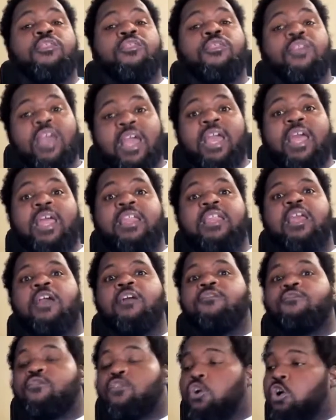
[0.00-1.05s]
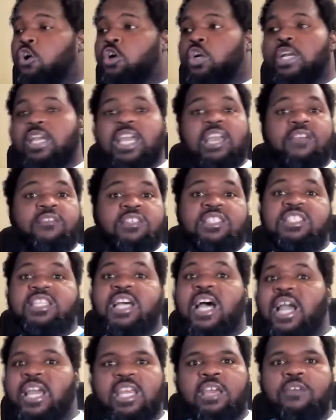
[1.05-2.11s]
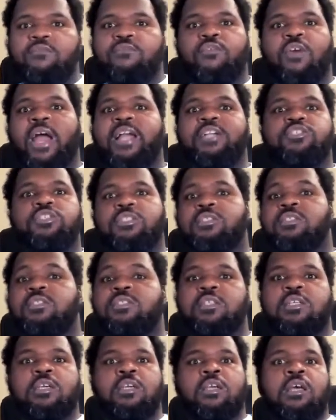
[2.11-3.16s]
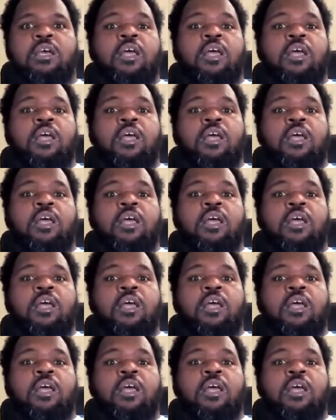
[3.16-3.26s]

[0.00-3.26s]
Then, for even tiny infractions,